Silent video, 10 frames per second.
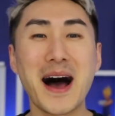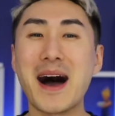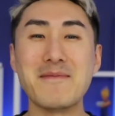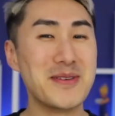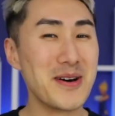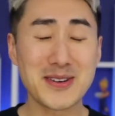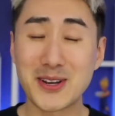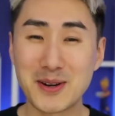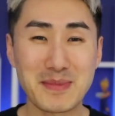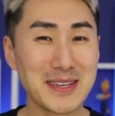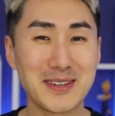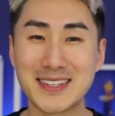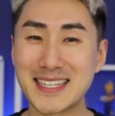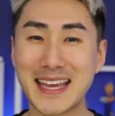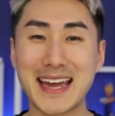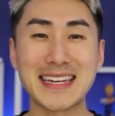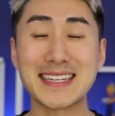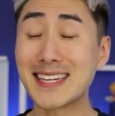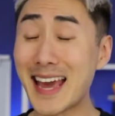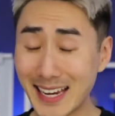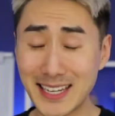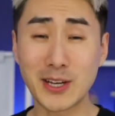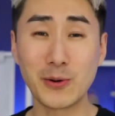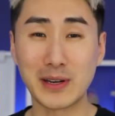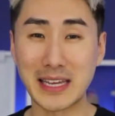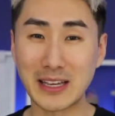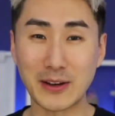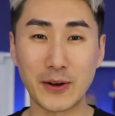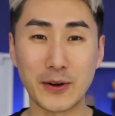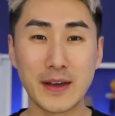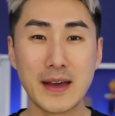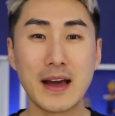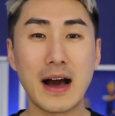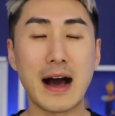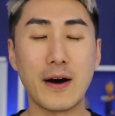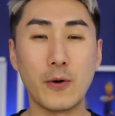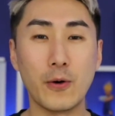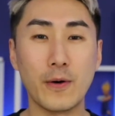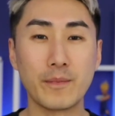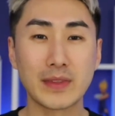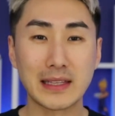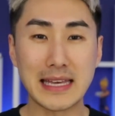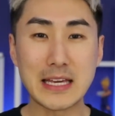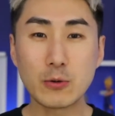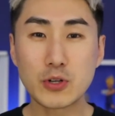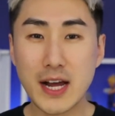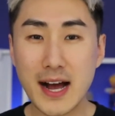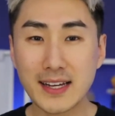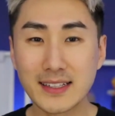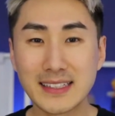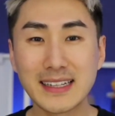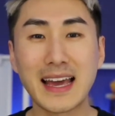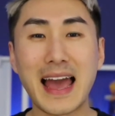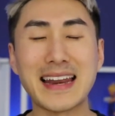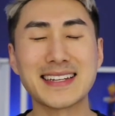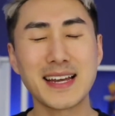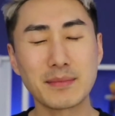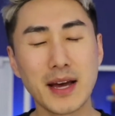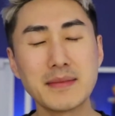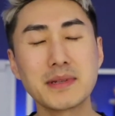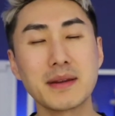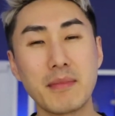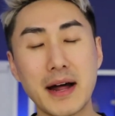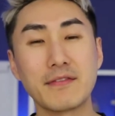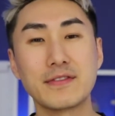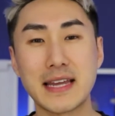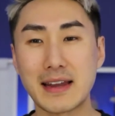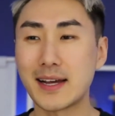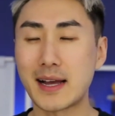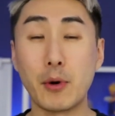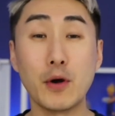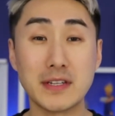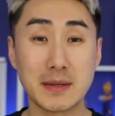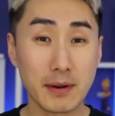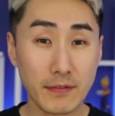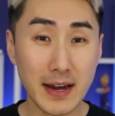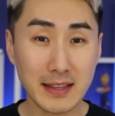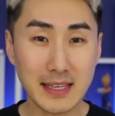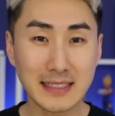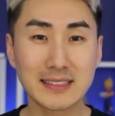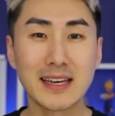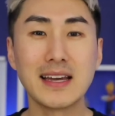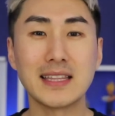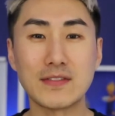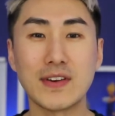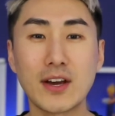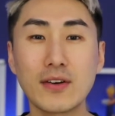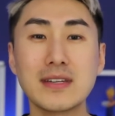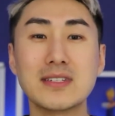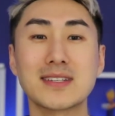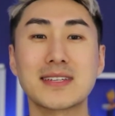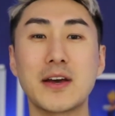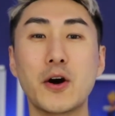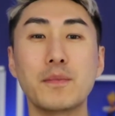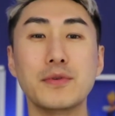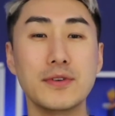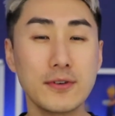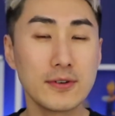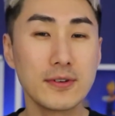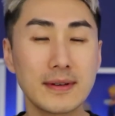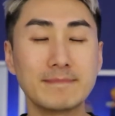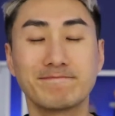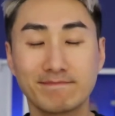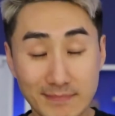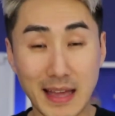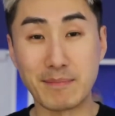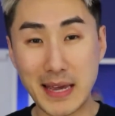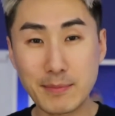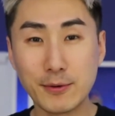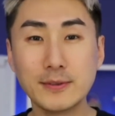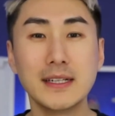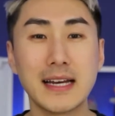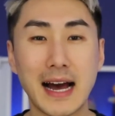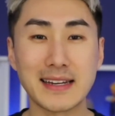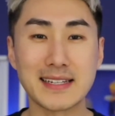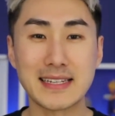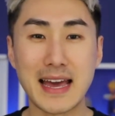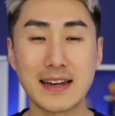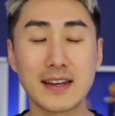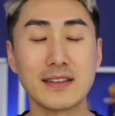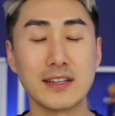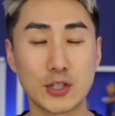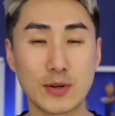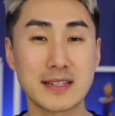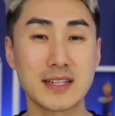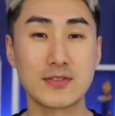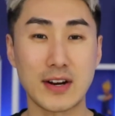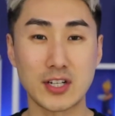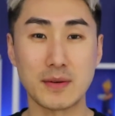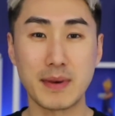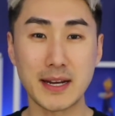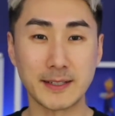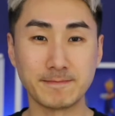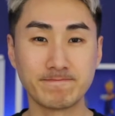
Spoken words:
I'm not going to be using any technical lingo or legal jargon, and sometimes it might sound like I'm oversimplifying things. This video is just to help you and people understand the trust structure better.